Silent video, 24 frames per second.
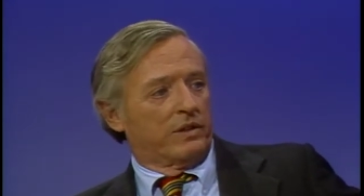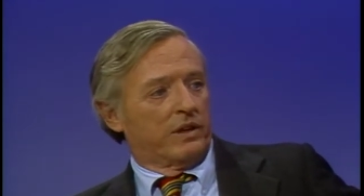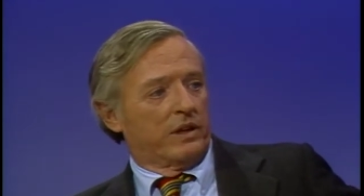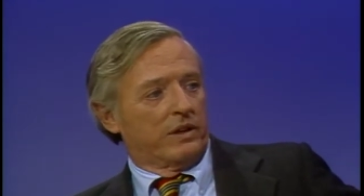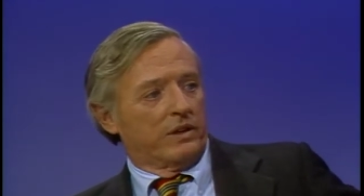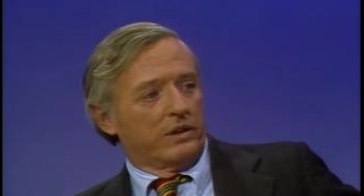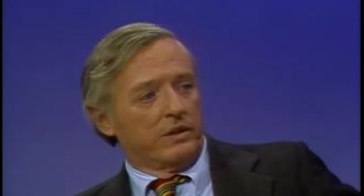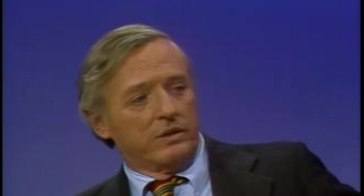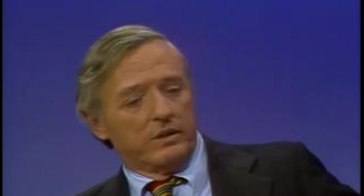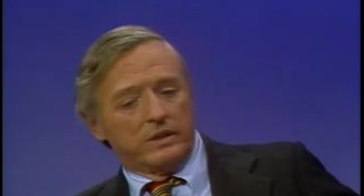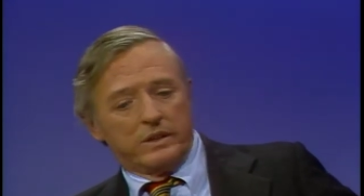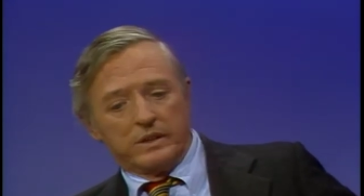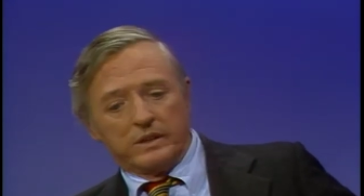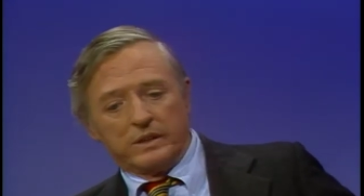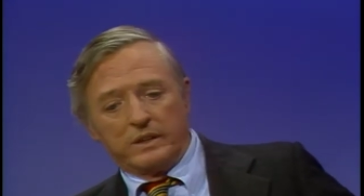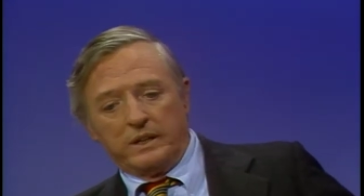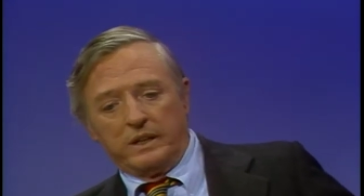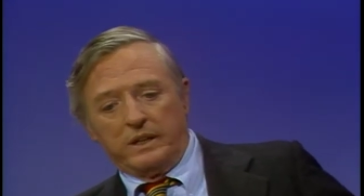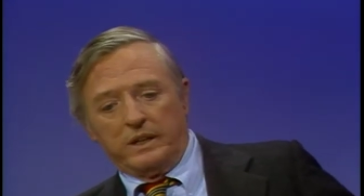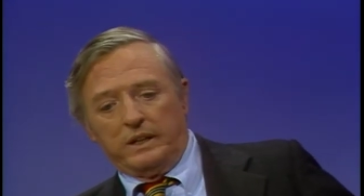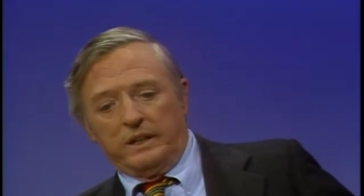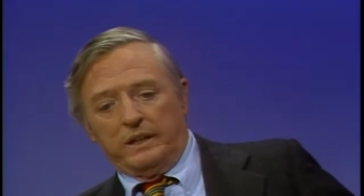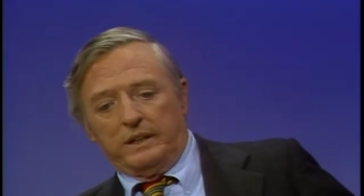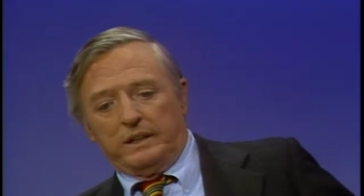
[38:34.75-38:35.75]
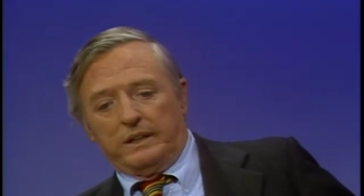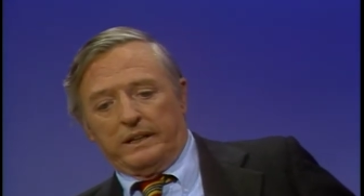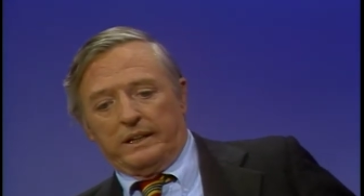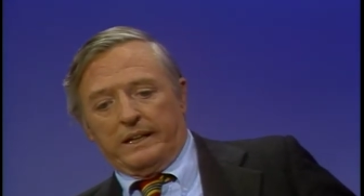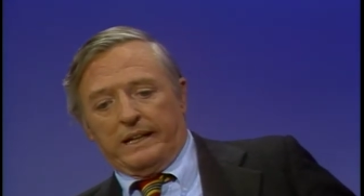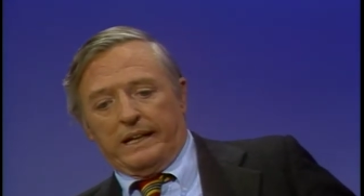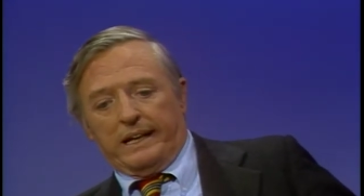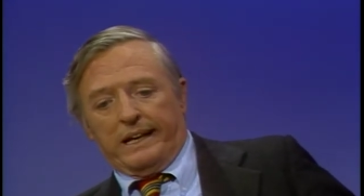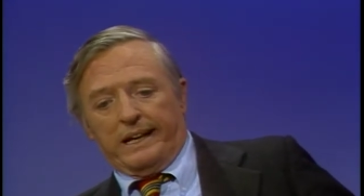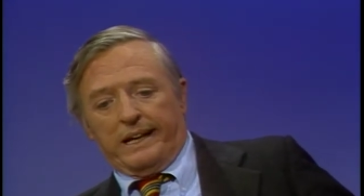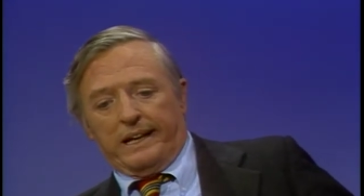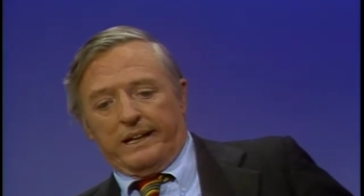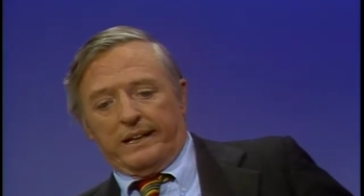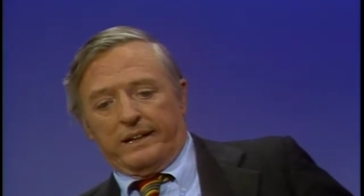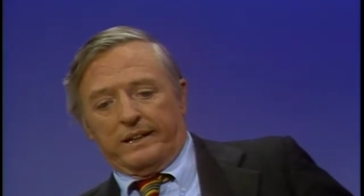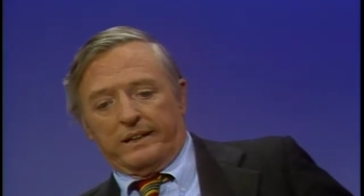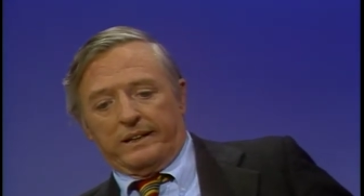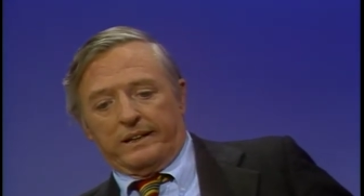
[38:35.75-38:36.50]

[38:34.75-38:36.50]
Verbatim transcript: Soviet Union, and...